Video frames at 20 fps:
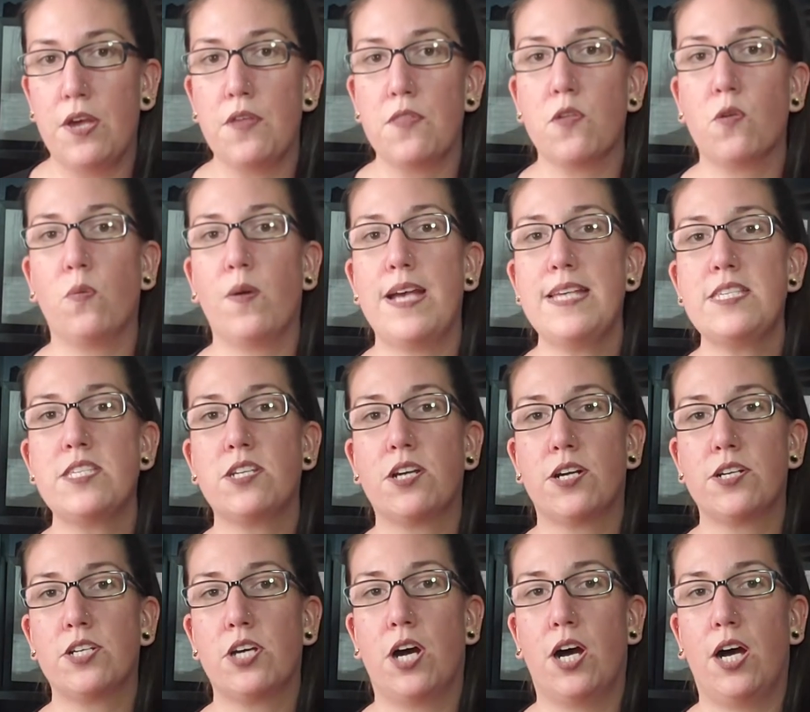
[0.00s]
The rest
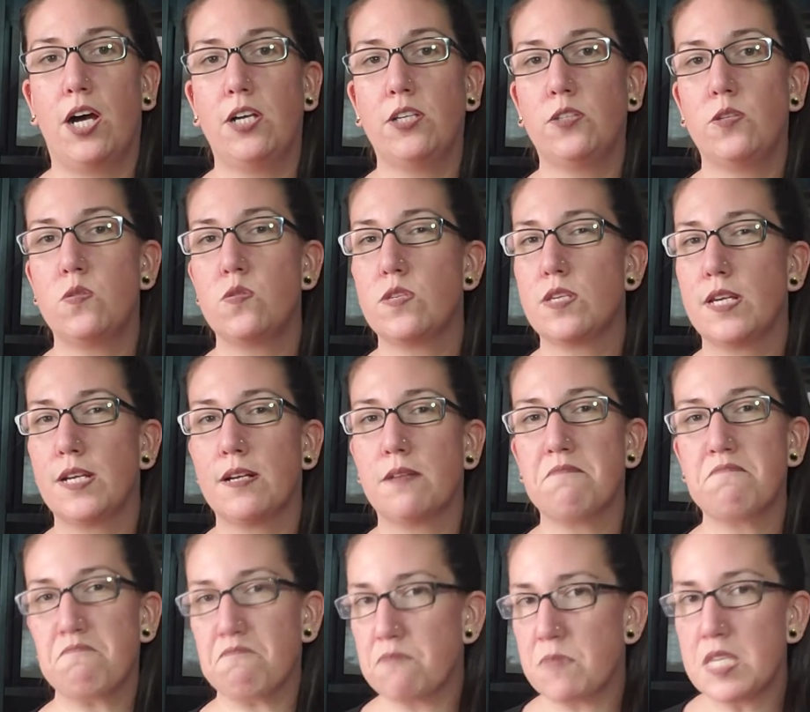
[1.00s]
are taught using
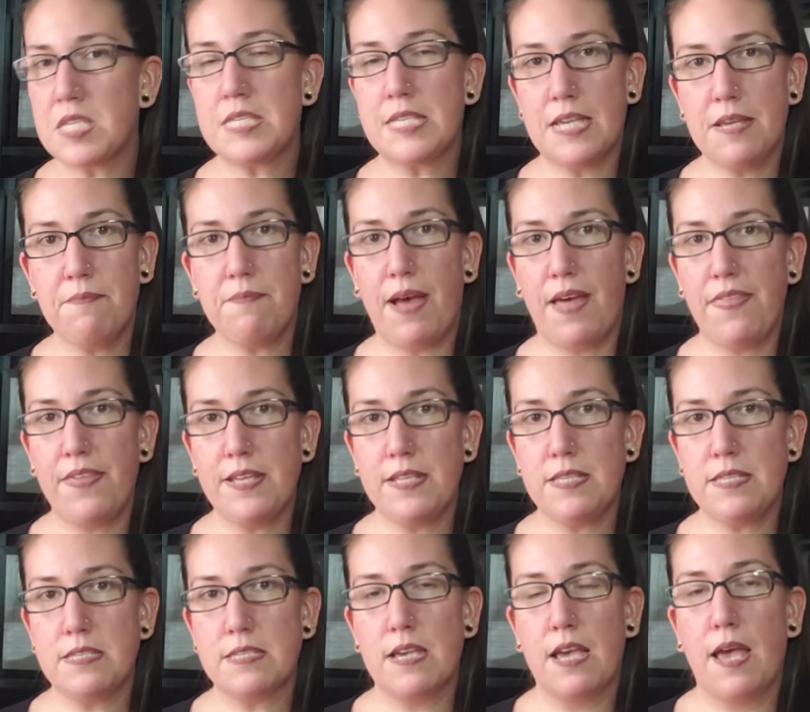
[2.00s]
the same
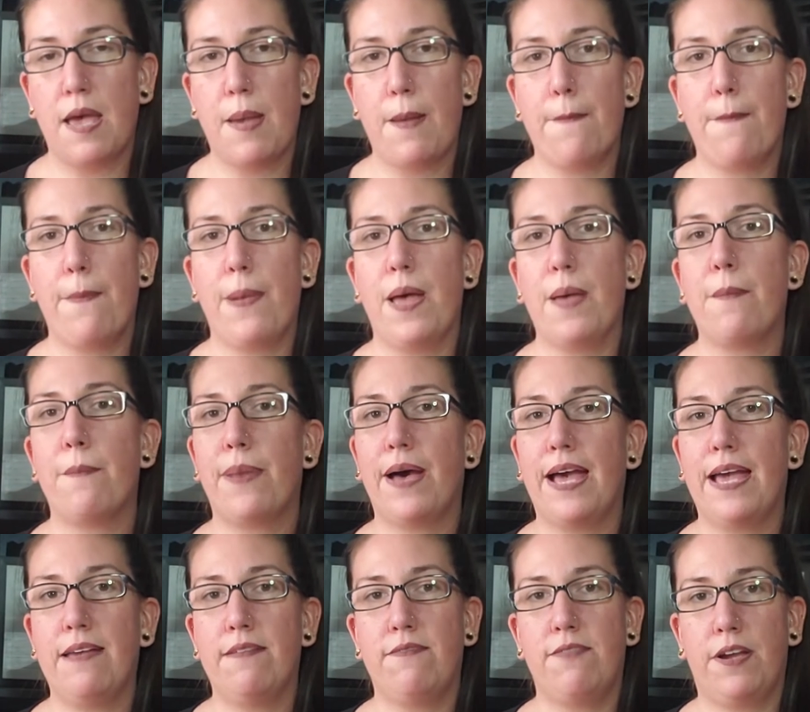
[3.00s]
methods, but
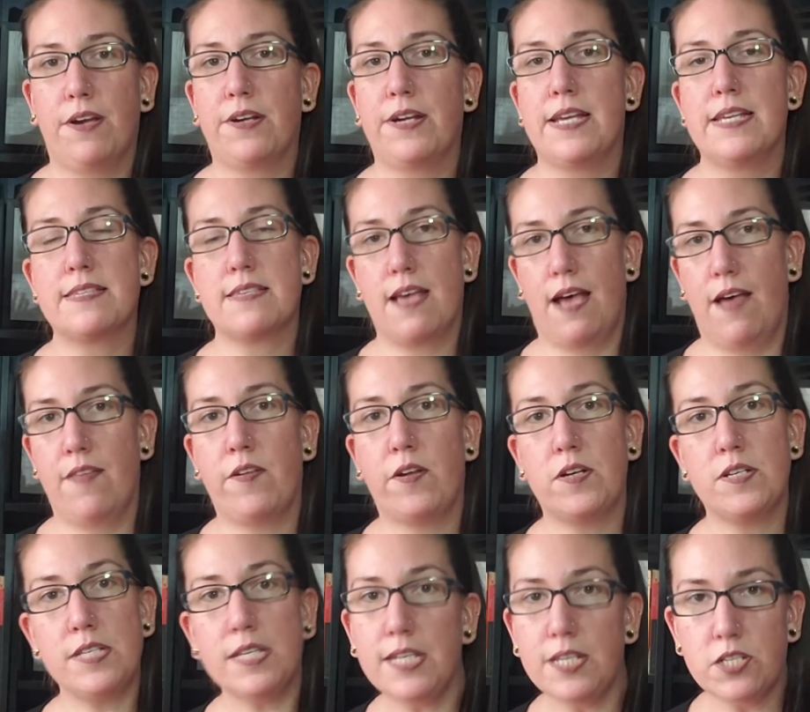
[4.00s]
by various other
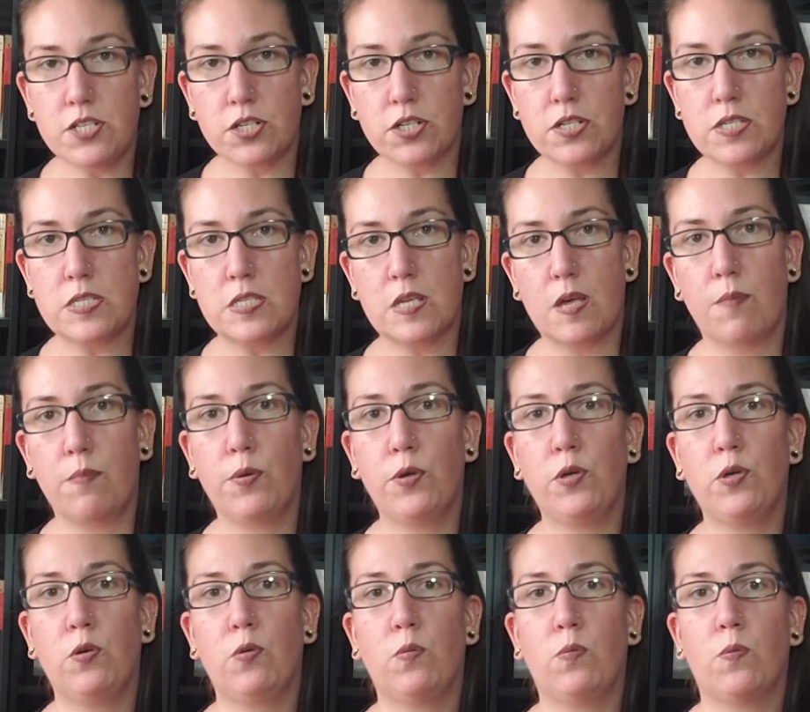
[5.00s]
teachers, some
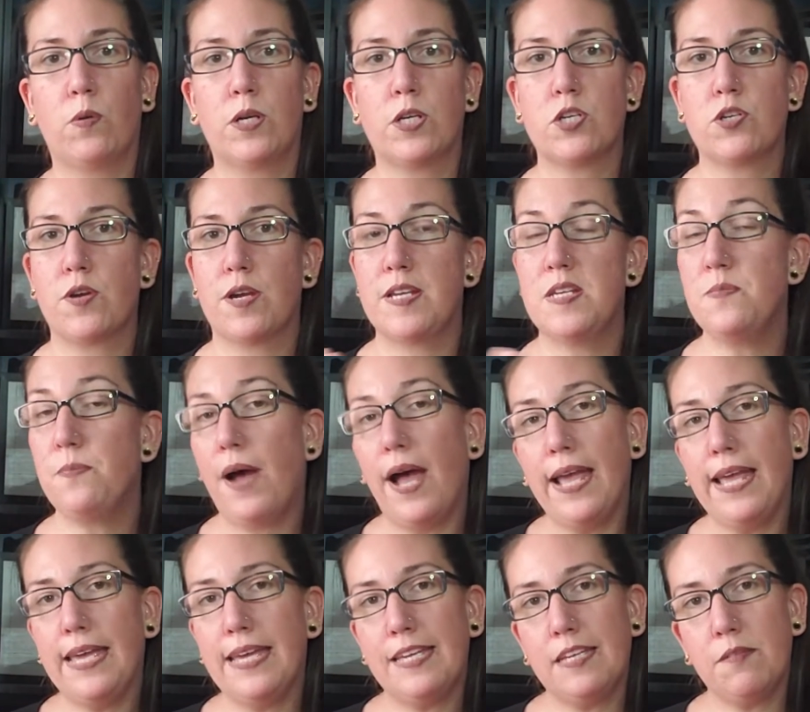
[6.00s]
who were trained by
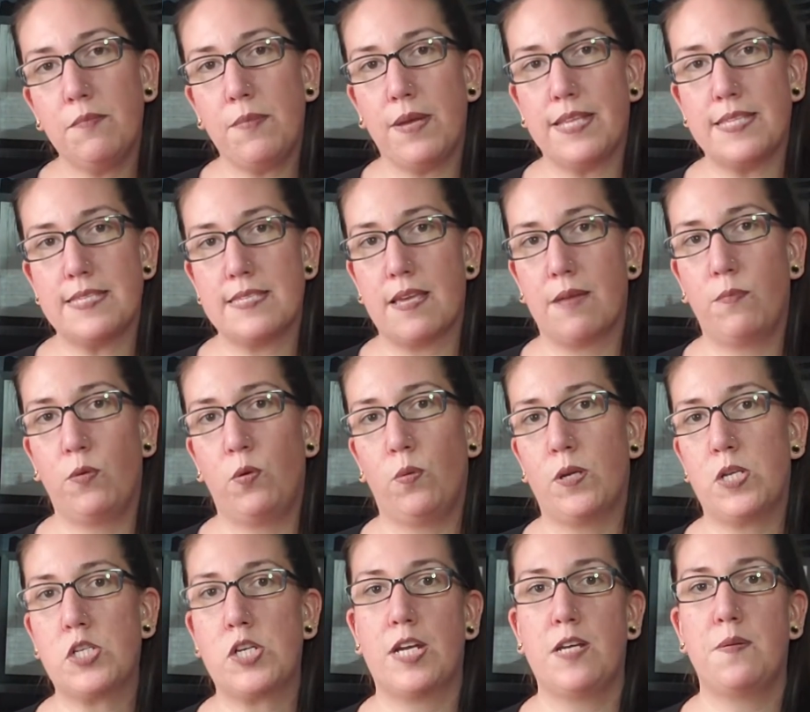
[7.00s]
him and some who were
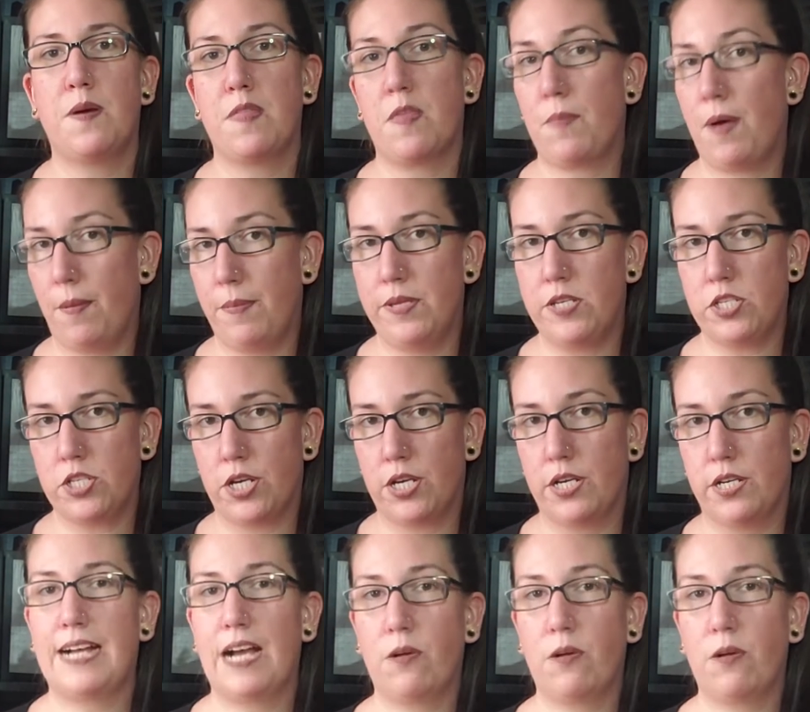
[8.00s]
trained by the publisher.